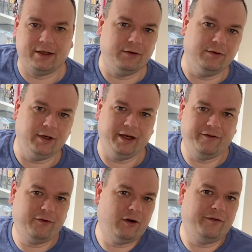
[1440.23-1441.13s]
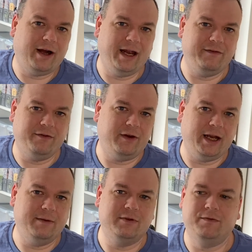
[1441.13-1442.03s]
I don't know, like 4 or 5 different
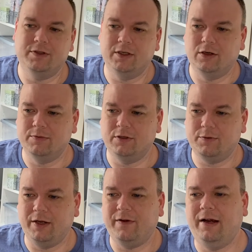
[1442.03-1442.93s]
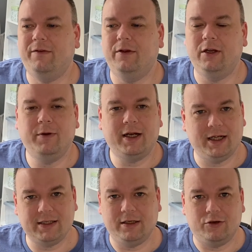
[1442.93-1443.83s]
items of us, and it comes to 25-30 quid,
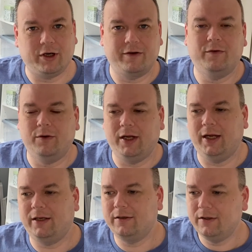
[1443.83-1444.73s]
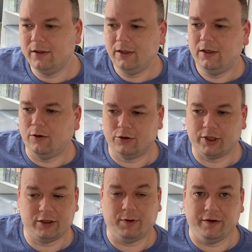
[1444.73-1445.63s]
I'll send a tracked 48 or
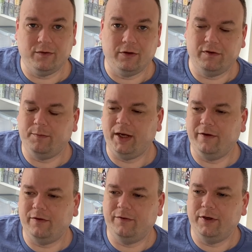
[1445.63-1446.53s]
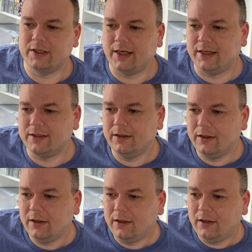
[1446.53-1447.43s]
tracked 24 if they've paid for first class.
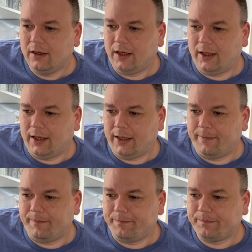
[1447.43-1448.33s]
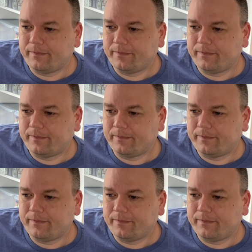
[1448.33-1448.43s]
And